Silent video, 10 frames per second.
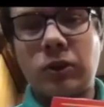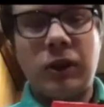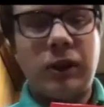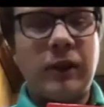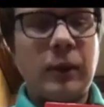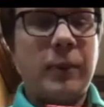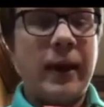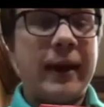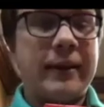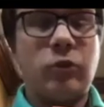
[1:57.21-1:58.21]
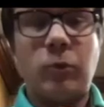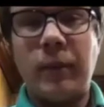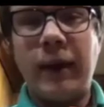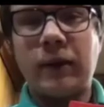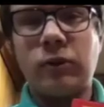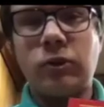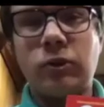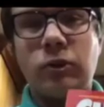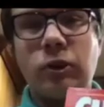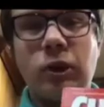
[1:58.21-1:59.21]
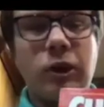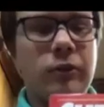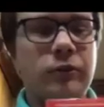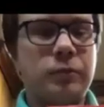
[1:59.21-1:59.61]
and in the bag it's a mix of